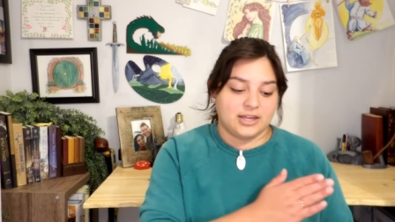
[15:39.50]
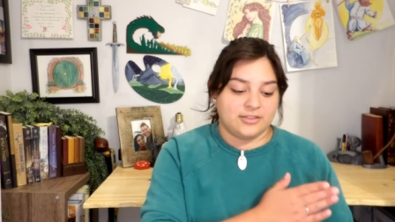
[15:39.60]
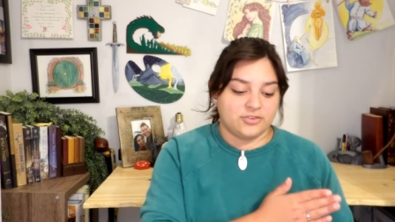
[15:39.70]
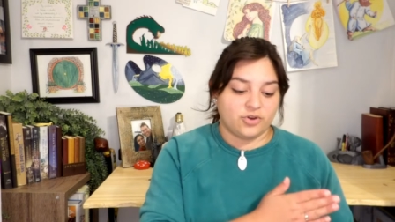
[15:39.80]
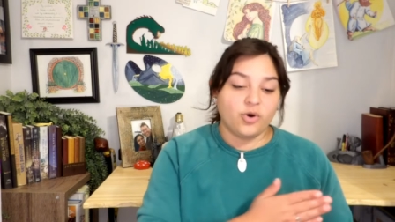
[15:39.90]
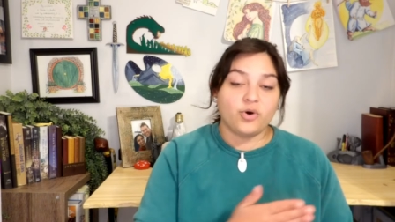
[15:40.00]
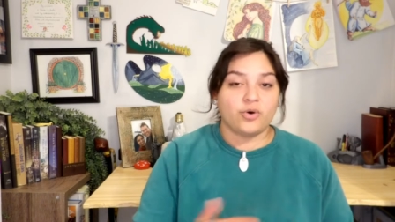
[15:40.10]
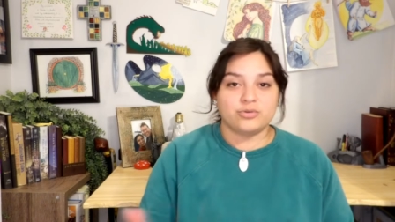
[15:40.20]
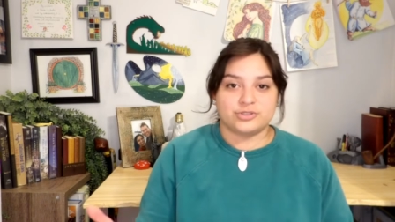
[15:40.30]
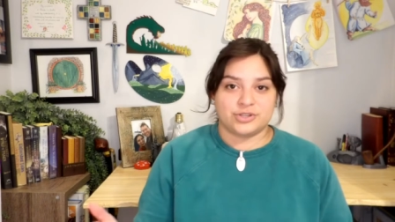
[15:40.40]
this
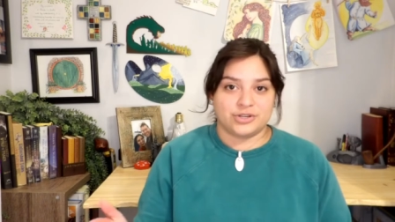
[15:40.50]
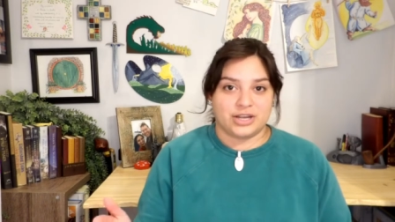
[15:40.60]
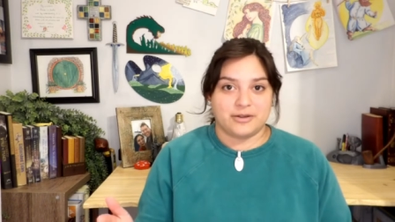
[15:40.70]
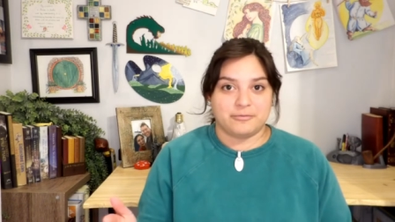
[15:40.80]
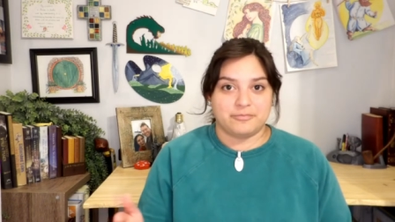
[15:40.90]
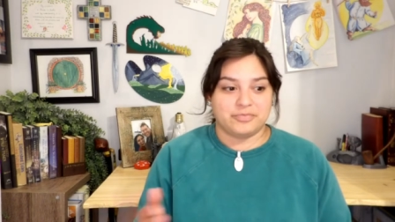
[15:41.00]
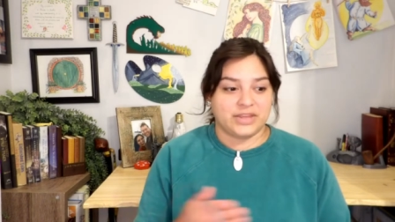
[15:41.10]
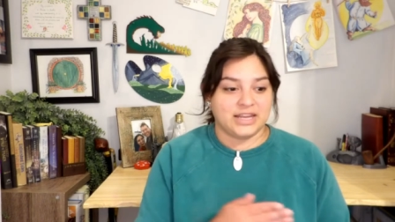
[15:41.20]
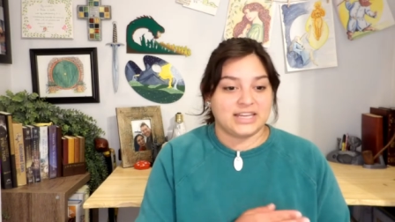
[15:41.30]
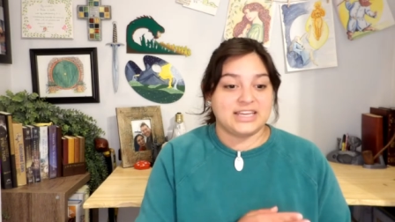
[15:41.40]
whole journey
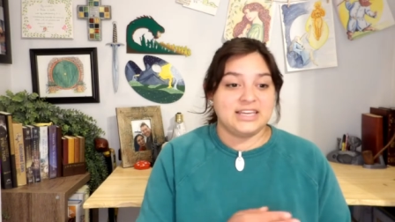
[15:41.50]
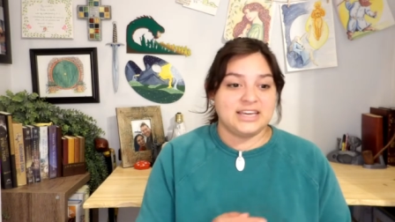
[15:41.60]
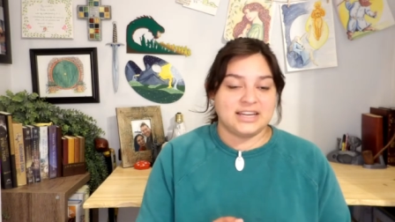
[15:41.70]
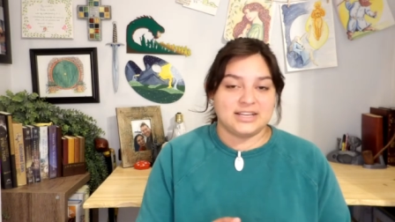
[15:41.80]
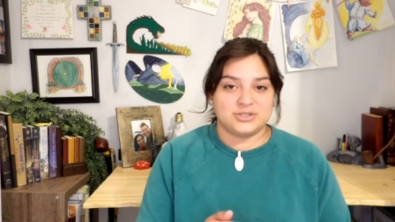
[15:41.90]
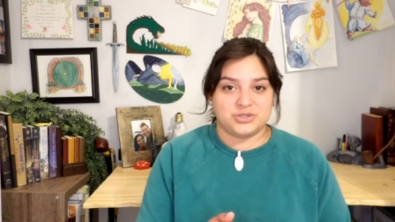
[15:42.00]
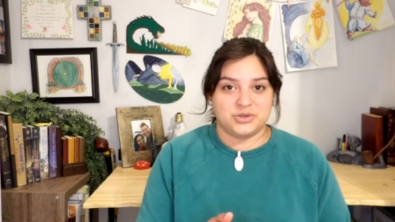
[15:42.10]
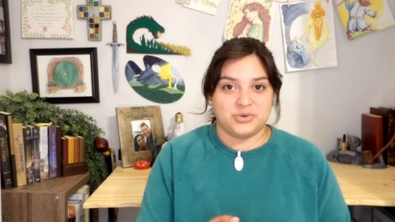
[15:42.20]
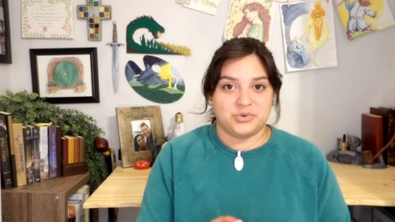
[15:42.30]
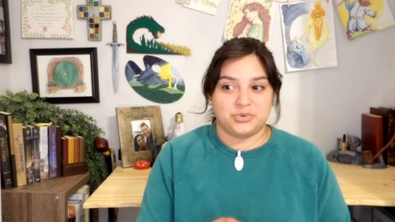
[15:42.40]
and getting
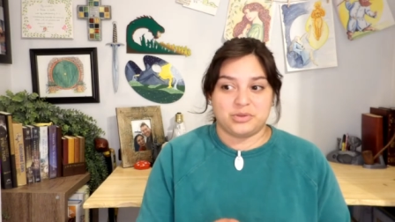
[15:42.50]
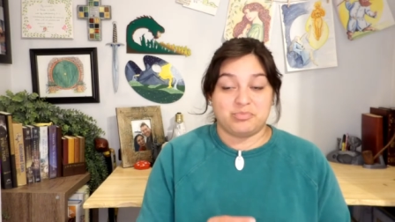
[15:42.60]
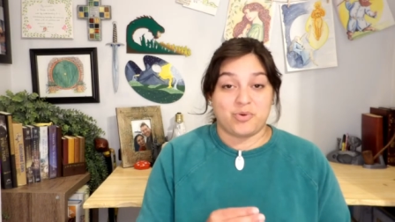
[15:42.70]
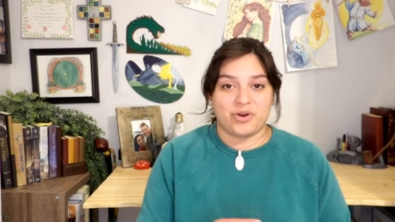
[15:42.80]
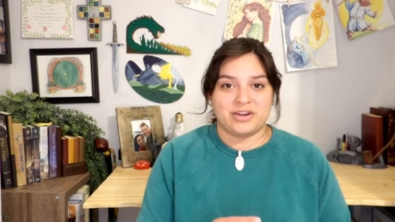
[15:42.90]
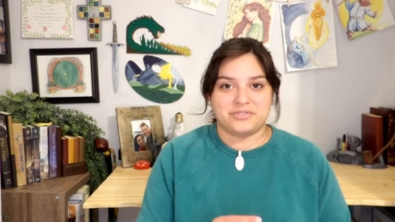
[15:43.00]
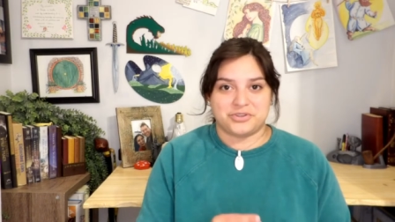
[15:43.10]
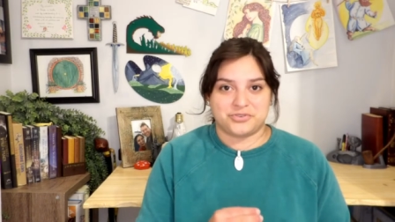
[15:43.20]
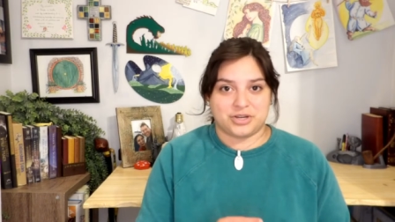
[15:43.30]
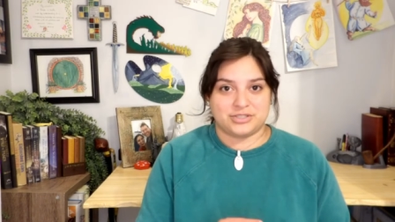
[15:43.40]
to the point of
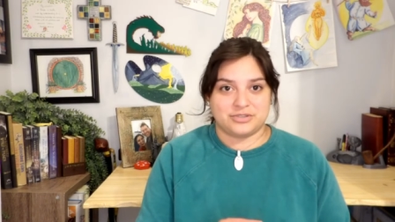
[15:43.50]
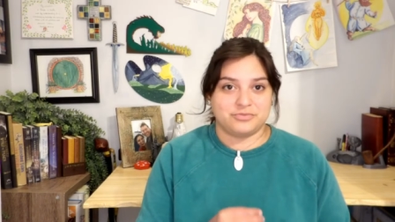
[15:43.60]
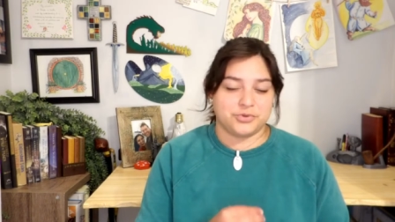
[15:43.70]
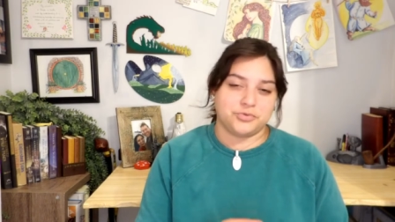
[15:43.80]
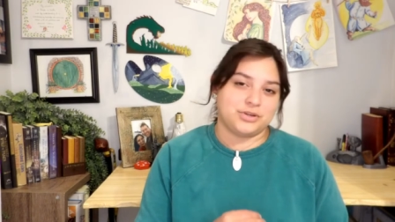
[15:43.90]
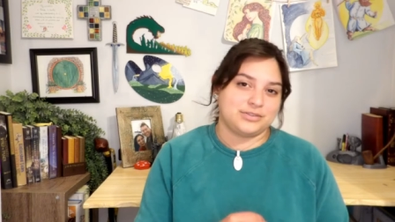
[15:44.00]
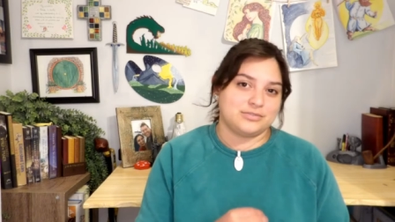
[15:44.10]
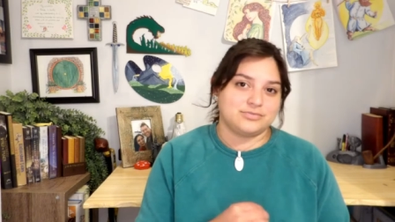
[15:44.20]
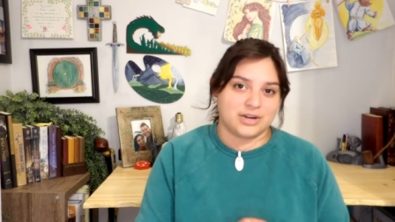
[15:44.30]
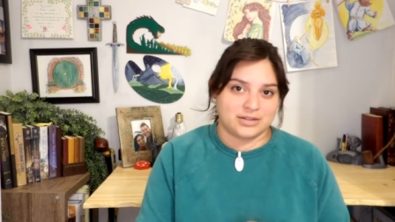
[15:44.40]
destruction for the ring
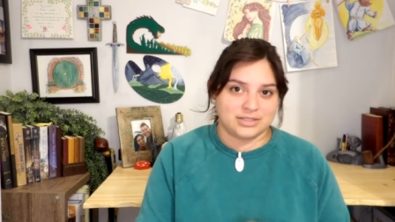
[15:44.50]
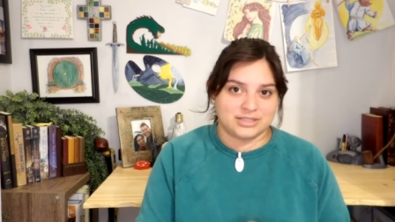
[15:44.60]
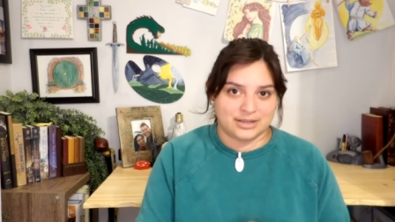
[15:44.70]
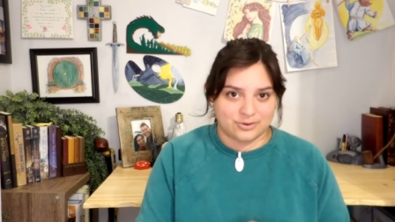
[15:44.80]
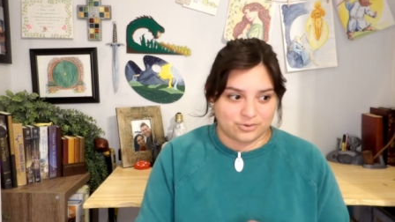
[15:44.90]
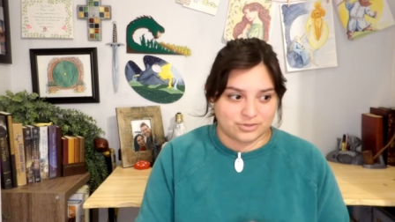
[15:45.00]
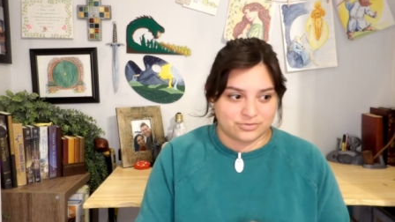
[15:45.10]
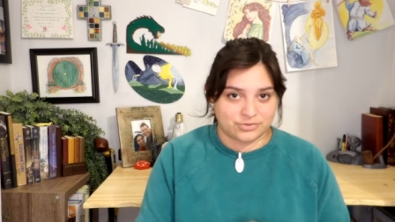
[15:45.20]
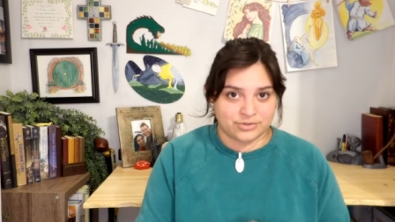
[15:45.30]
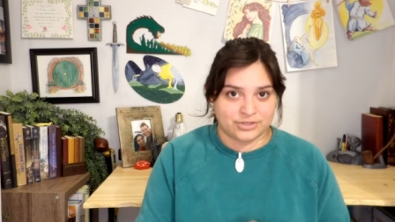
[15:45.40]
to finally take hold
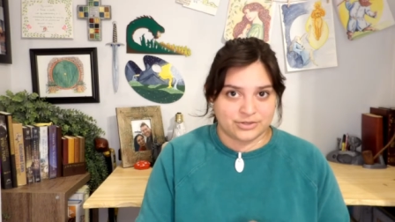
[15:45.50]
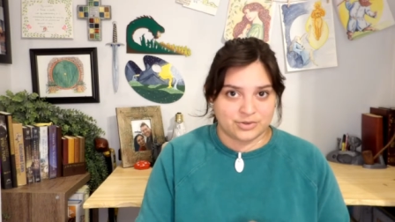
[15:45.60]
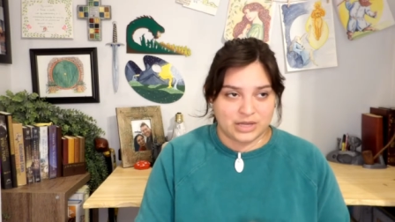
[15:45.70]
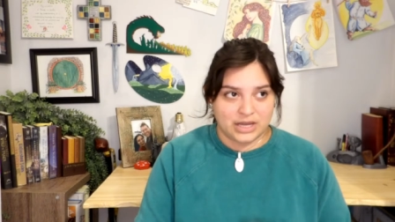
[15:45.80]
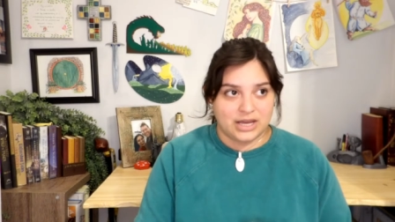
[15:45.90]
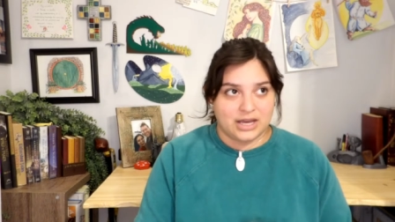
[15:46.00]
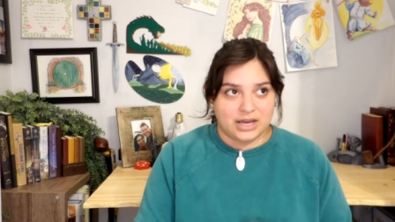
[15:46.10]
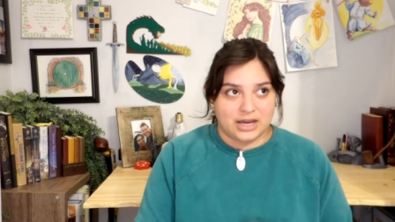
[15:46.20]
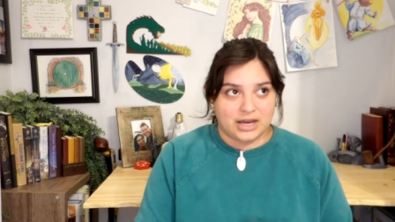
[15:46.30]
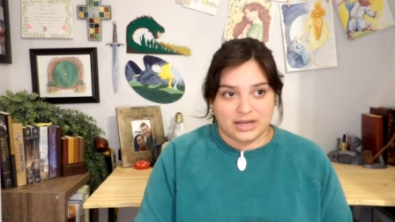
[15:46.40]
of Frodo
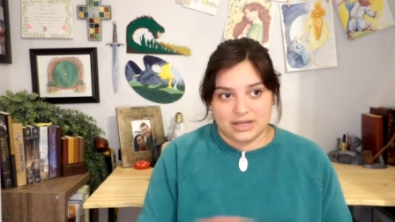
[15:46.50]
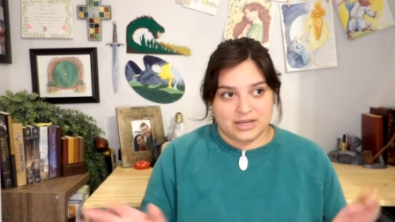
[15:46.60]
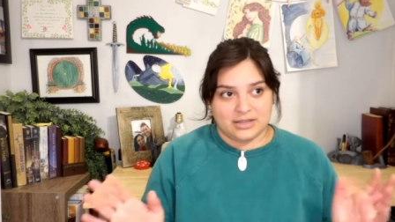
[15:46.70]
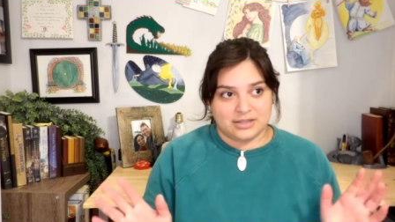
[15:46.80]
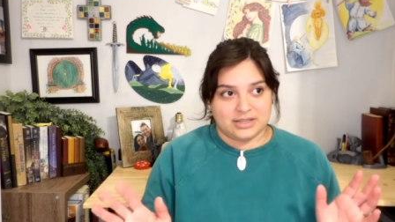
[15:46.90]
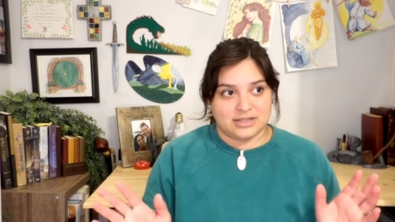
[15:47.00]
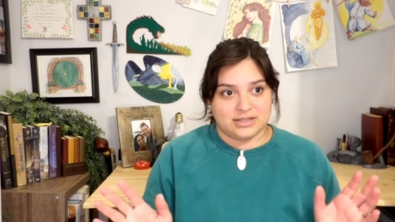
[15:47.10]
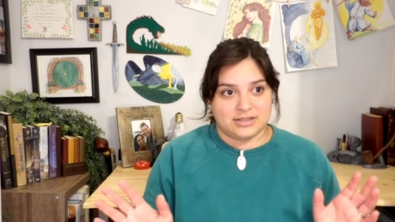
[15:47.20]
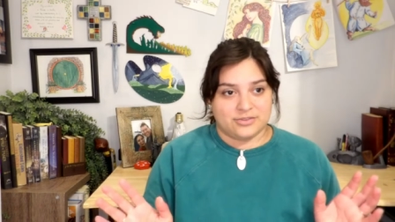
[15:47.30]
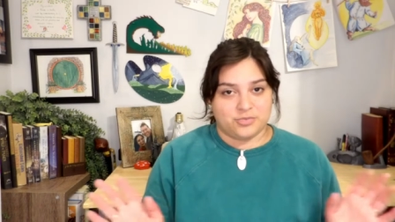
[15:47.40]
I, I
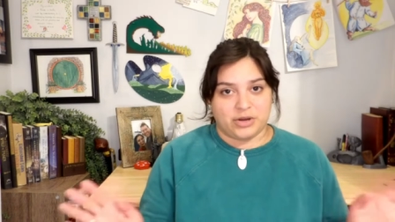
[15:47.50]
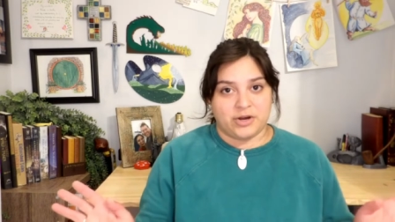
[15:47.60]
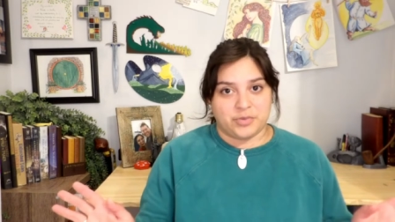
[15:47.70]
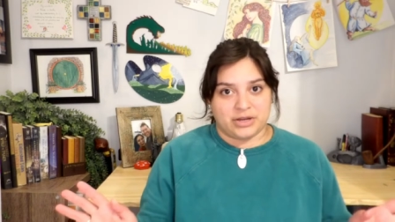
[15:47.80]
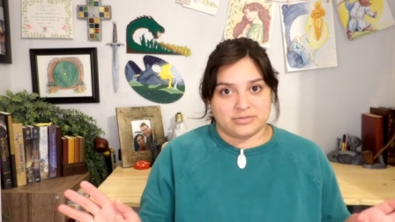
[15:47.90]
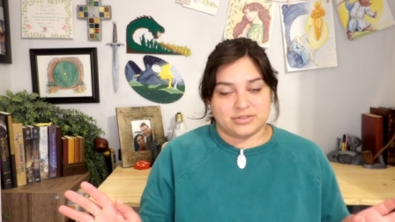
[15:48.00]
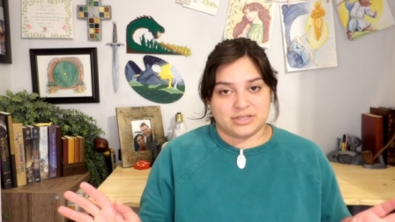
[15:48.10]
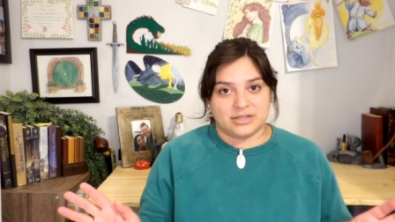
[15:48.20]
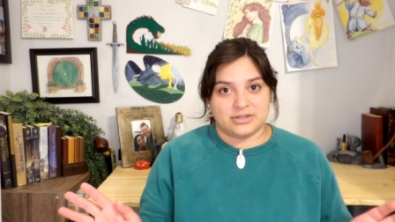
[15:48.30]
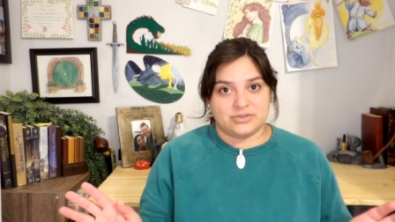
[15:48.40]
think is paramount
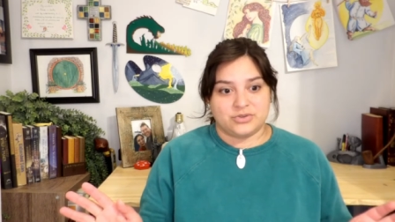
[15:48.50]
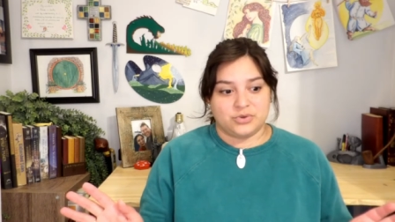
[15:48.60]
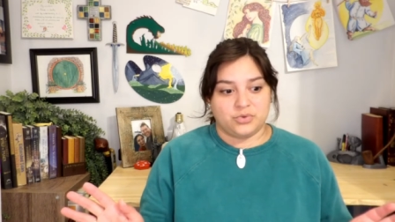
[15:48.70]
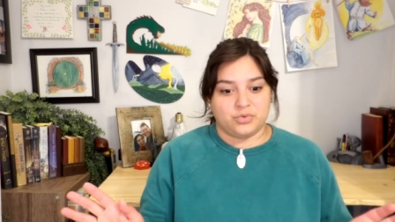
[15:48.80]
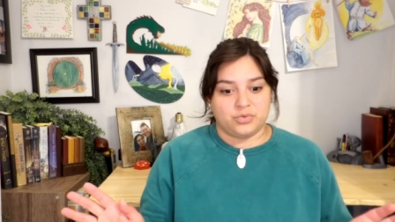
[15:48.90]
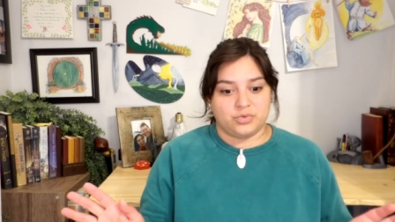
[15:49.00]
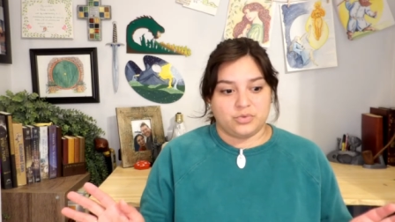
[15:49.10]
and to